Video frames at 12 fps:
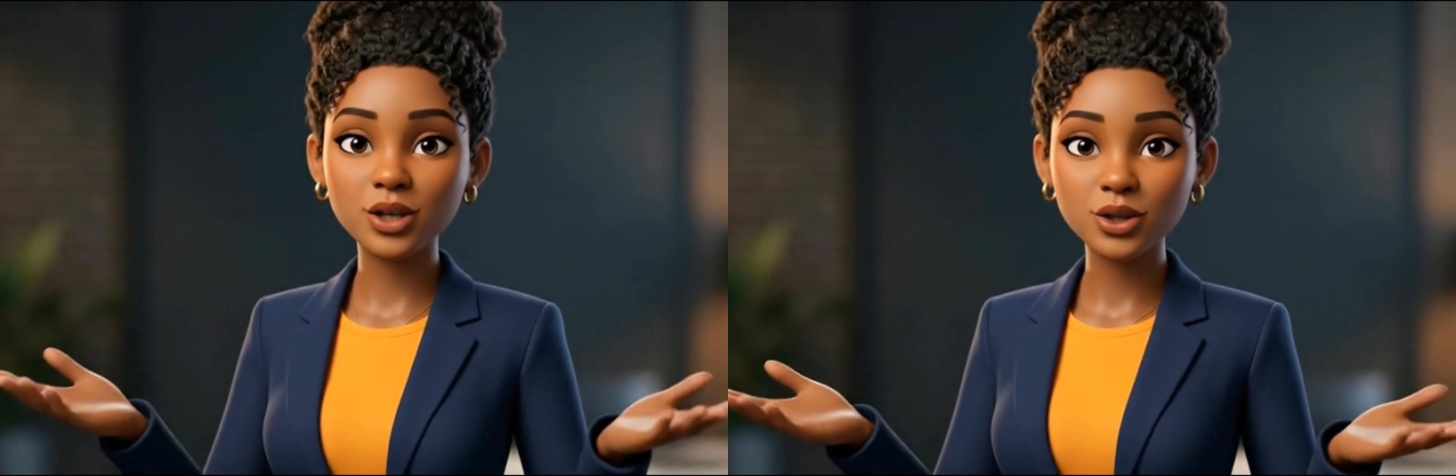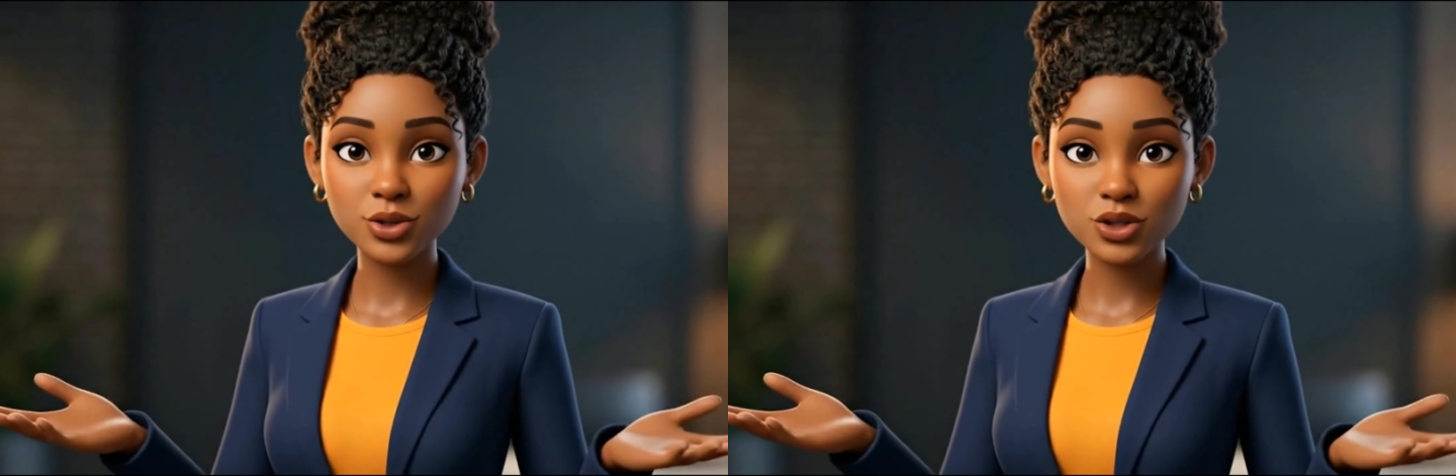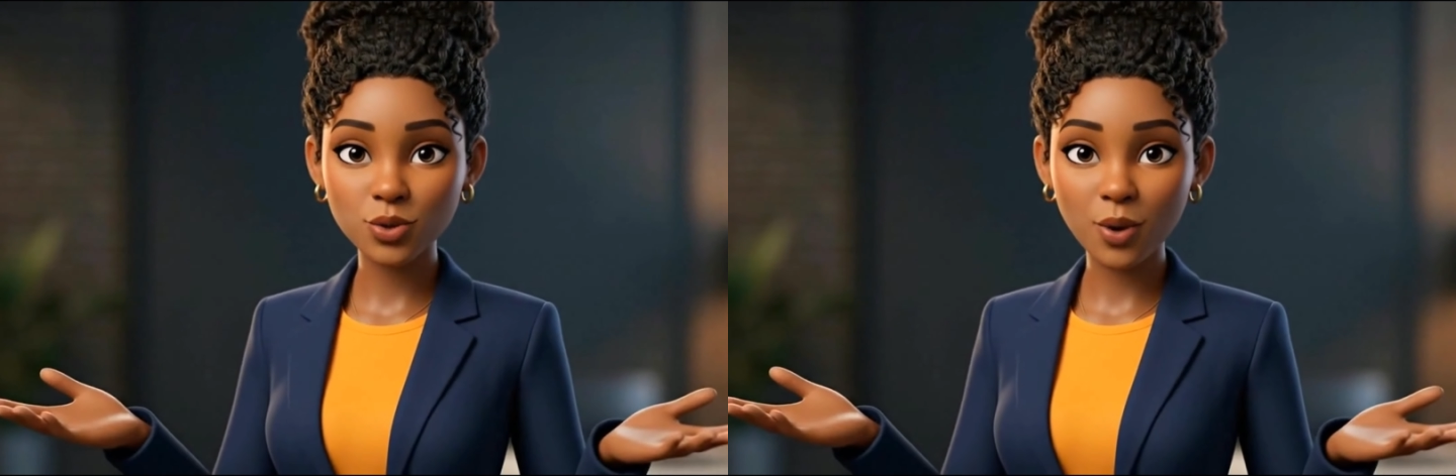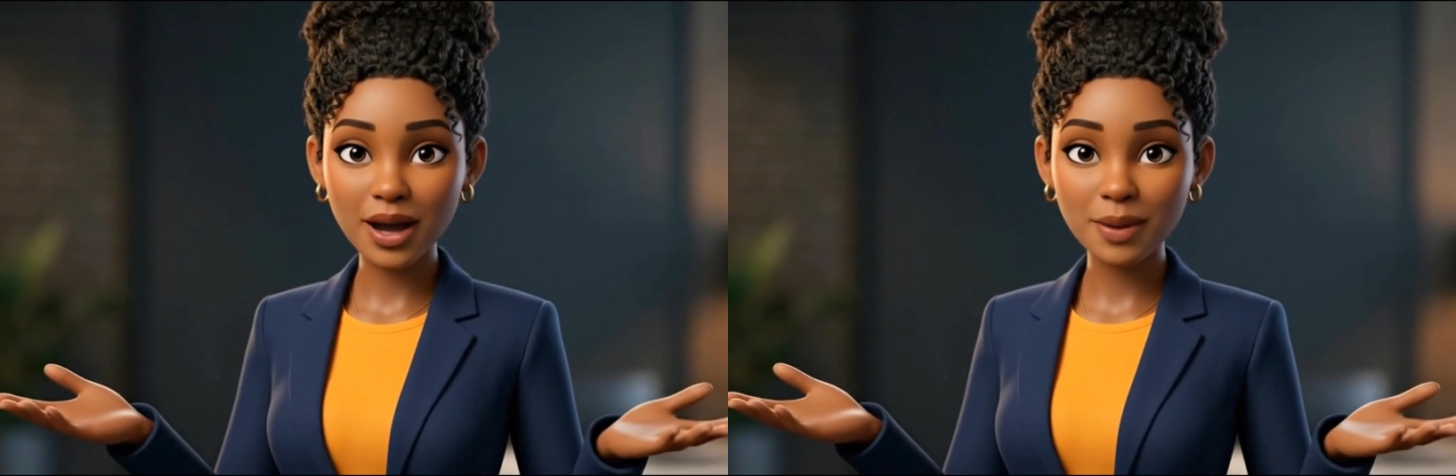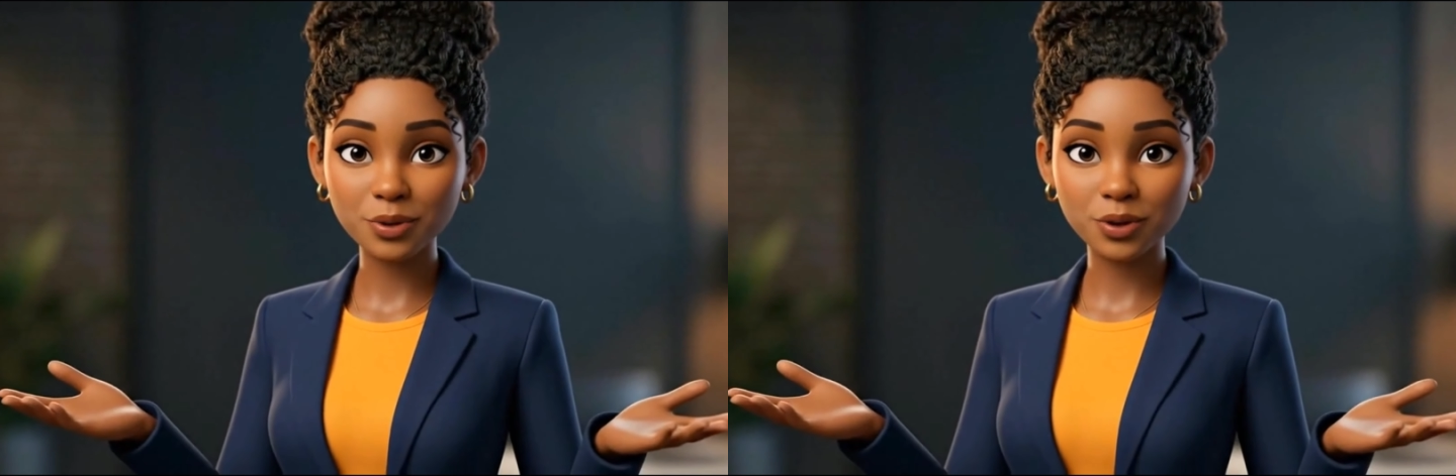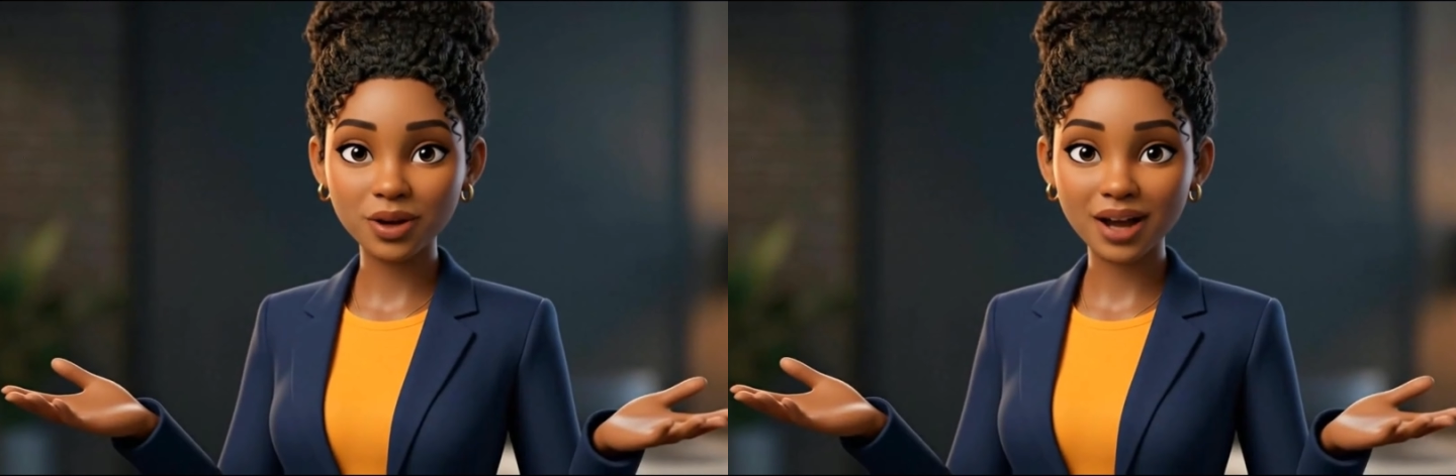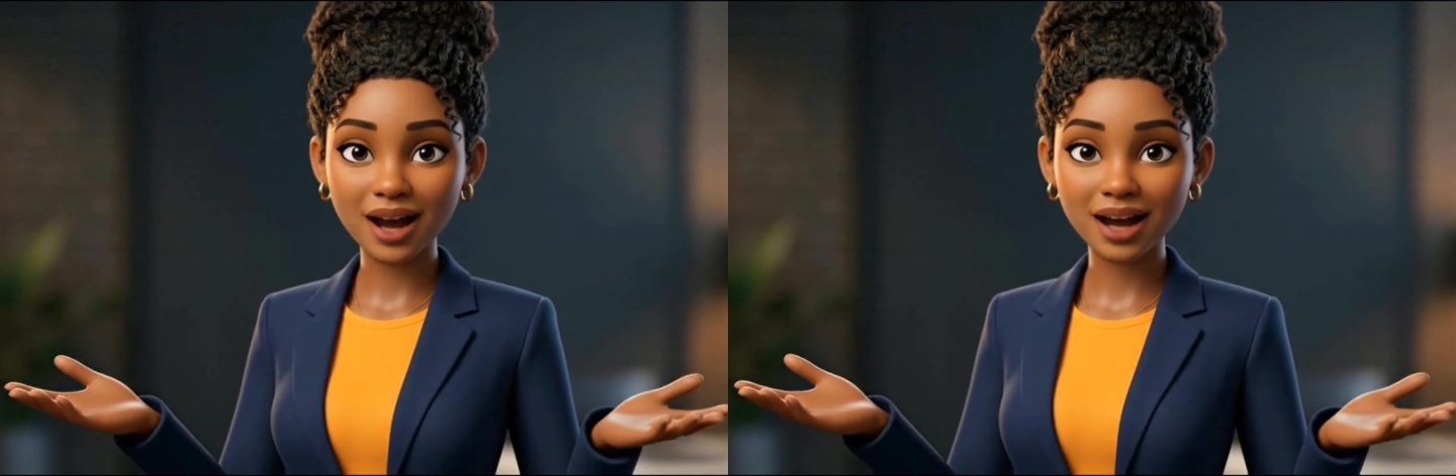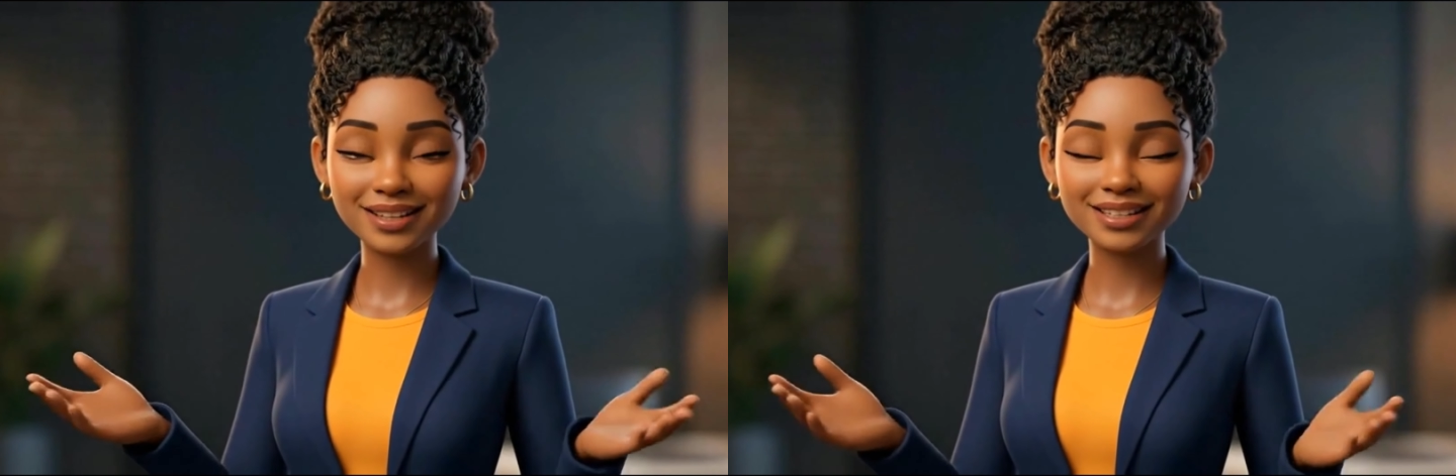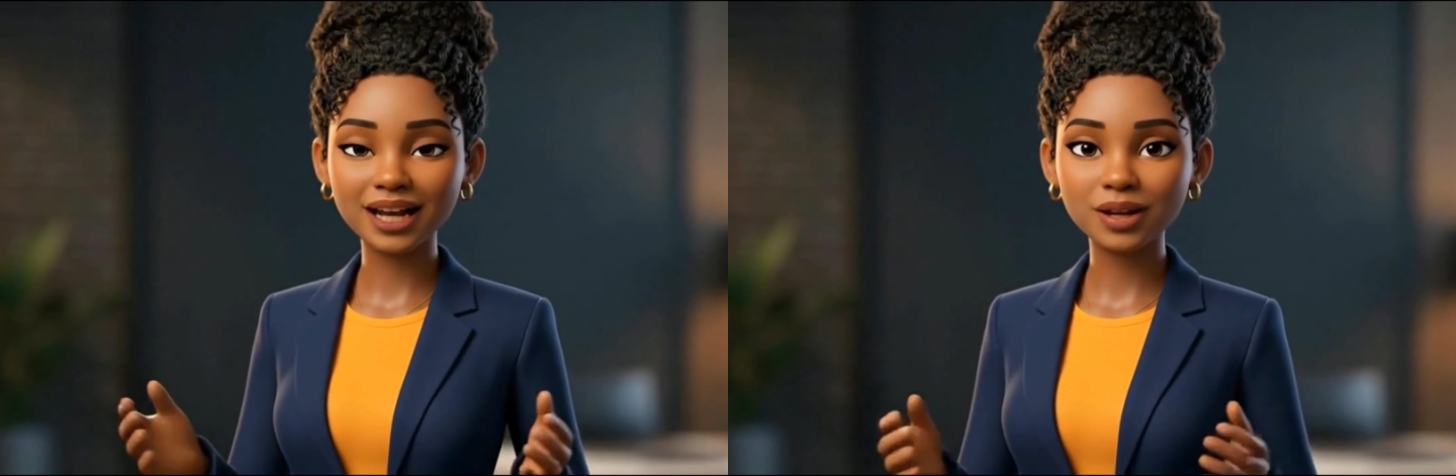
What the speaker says: You swipe your card